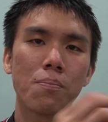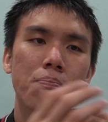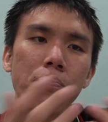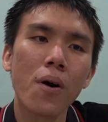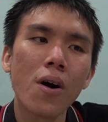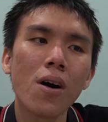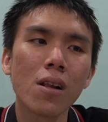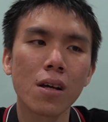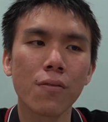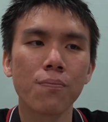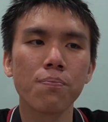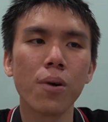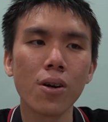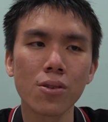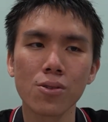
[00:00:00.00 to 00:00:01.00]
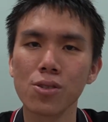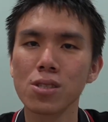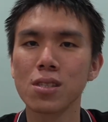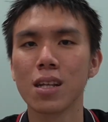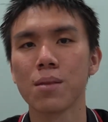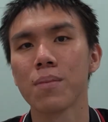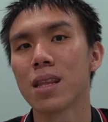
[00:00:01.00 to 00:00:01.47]
If Paul used
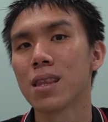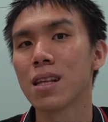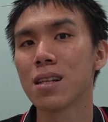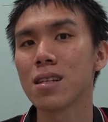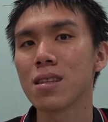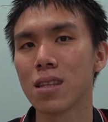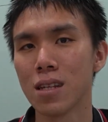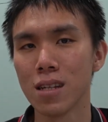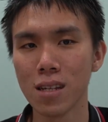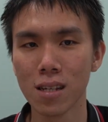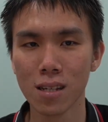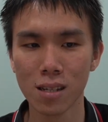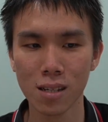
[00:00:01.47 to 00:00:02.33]
that mentality,